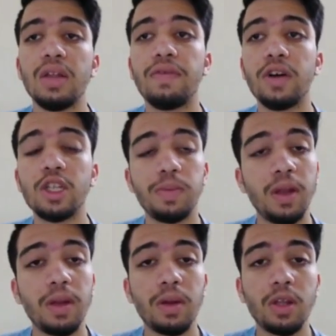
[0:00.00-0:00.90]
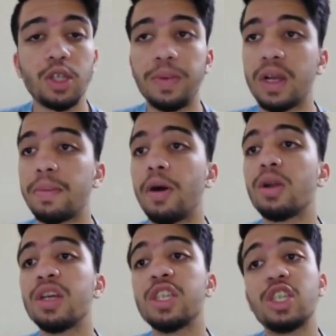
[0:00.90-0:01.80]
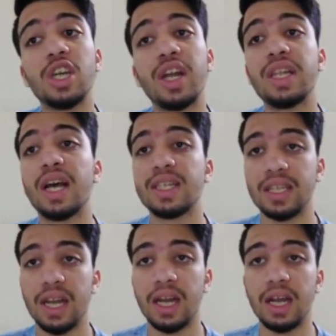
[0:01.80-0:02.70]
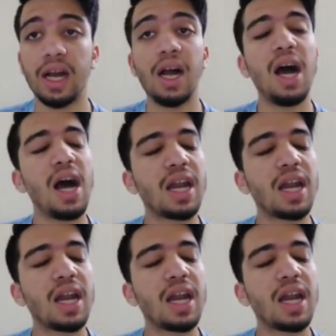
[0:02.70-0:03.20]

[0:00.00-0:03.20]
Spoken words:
the first player I'm going to speak about is Charit Asalanka,